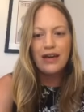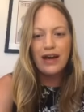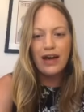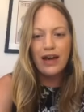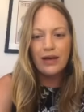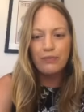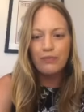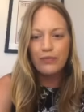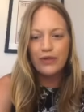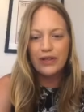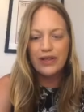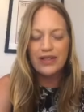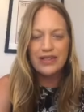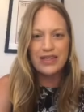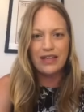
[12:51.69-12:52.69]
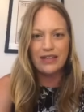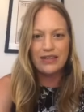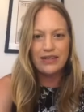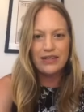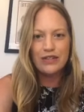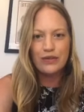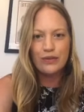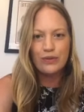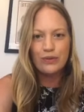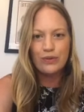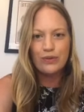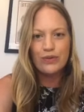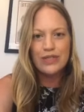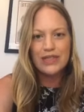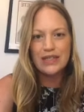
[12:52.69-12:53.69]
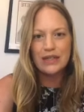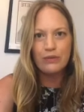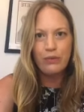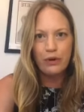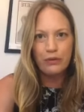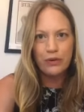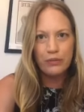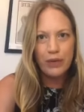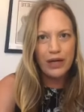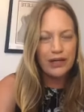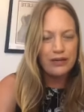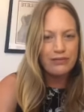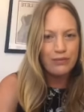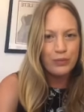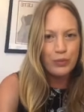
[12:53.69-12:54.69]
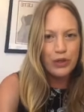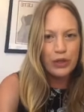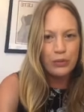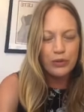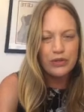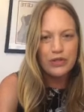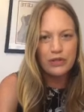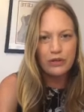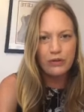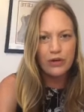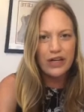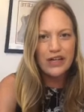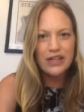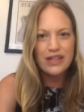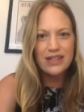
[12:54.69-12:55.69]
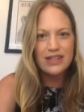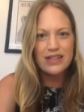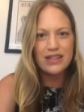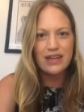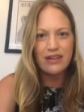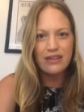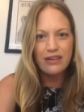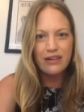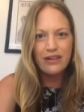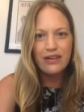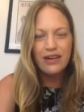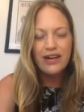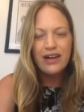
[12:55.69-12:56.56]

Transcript: i'm really excited to see what we might be able to create together